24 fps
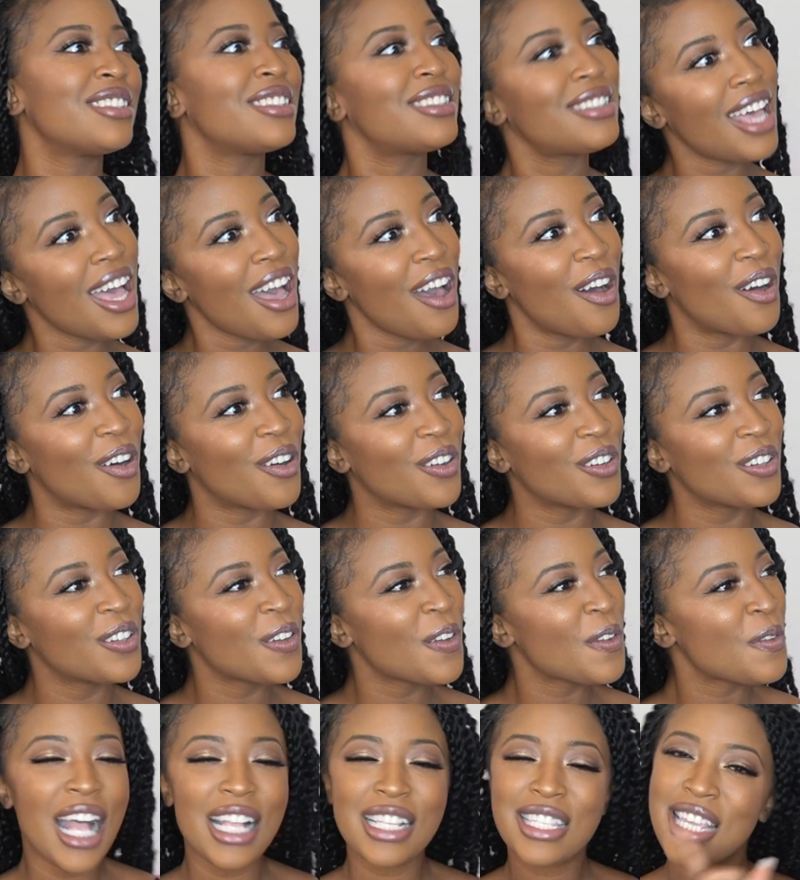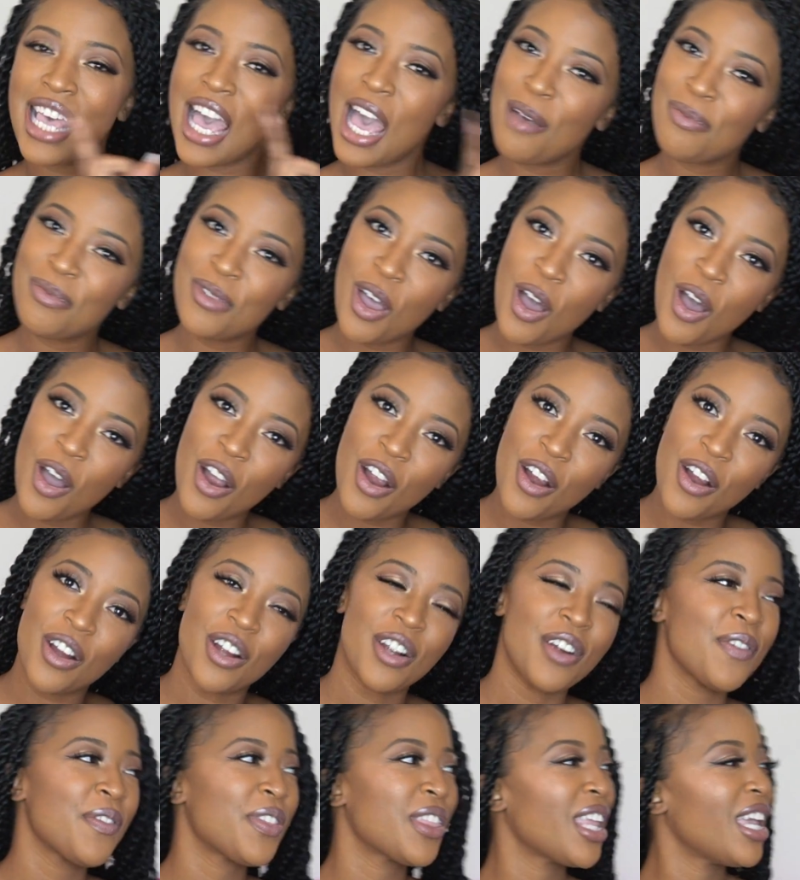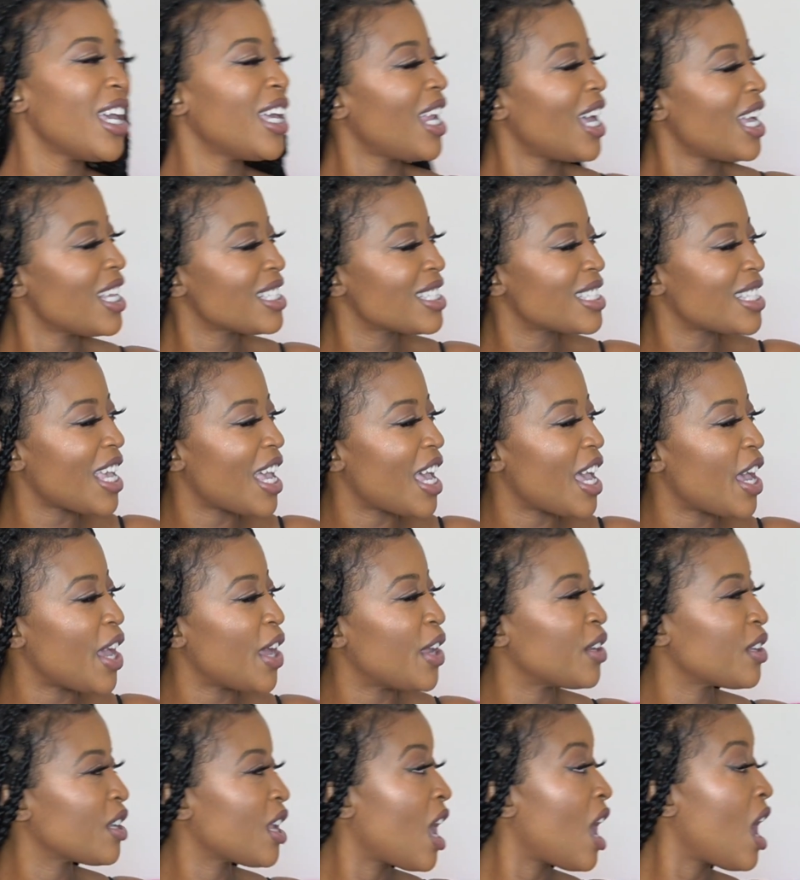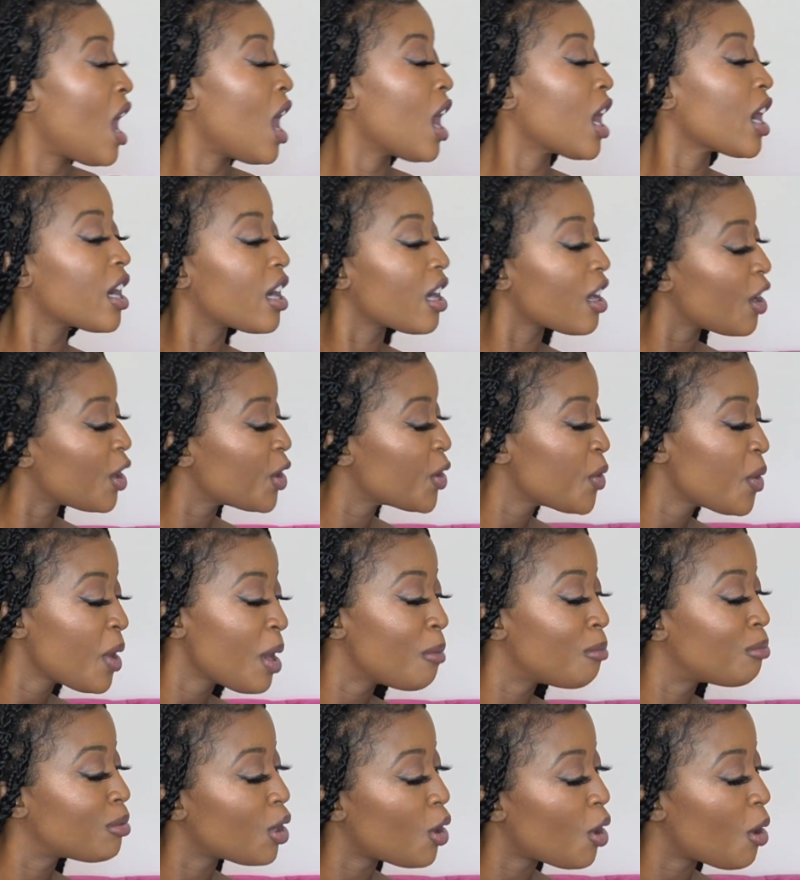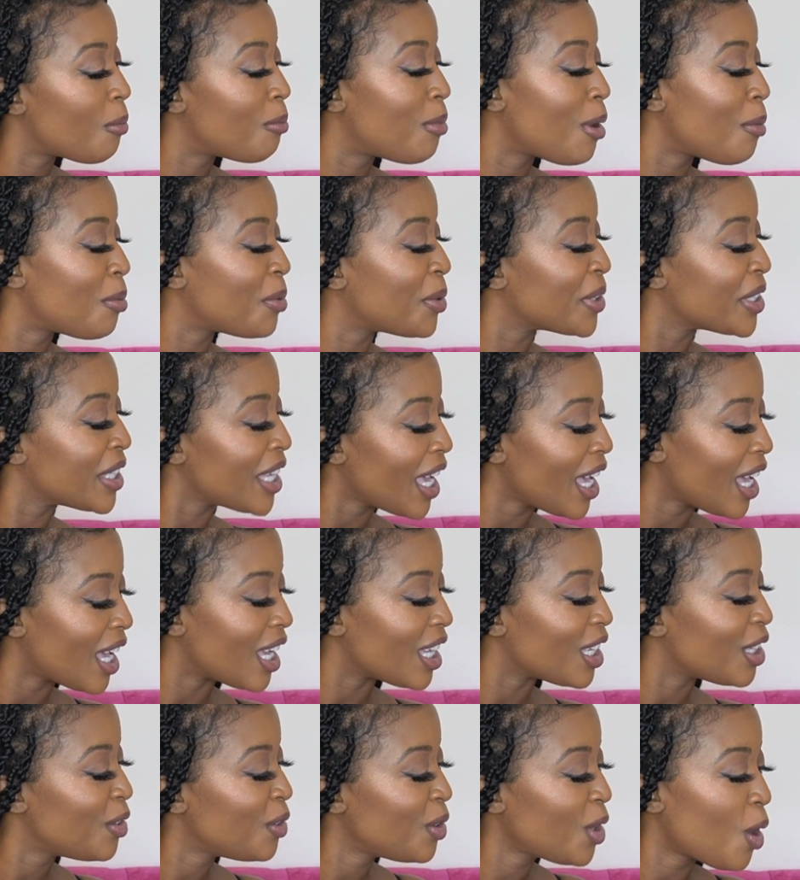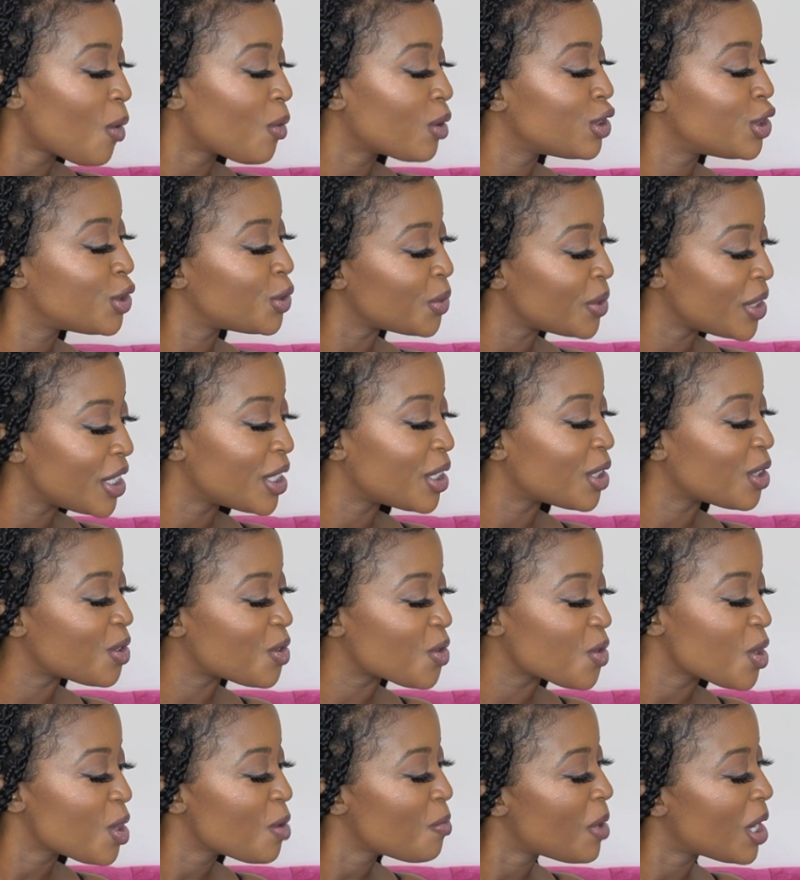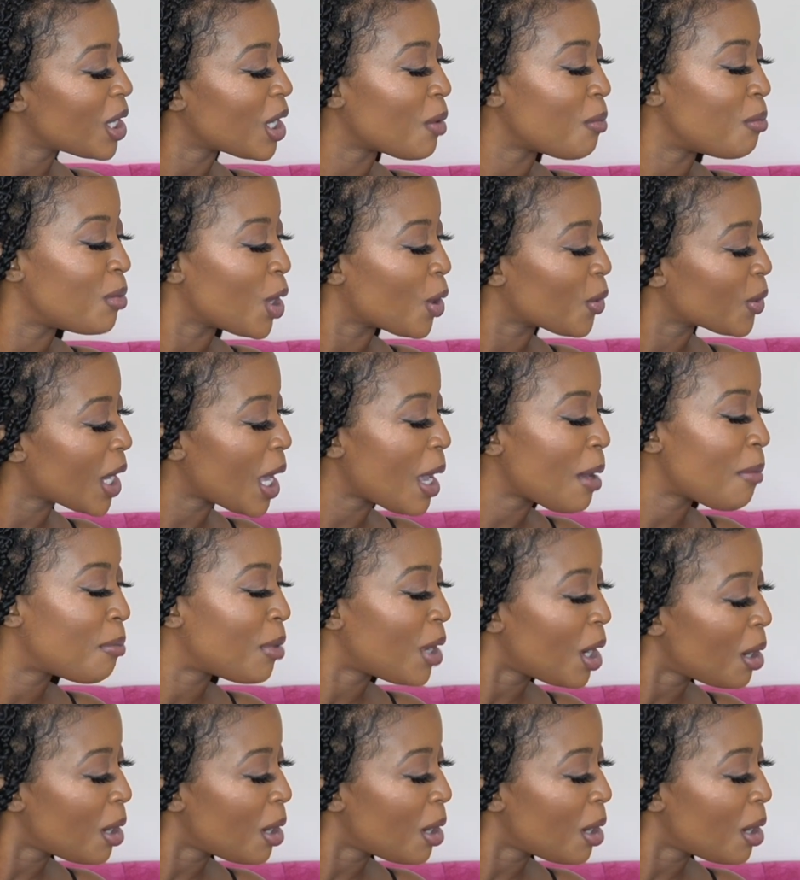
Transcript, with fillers: So I tapped on her and I said, girl, you didn't blow a bubble yet. You know what you need to do. You better blow that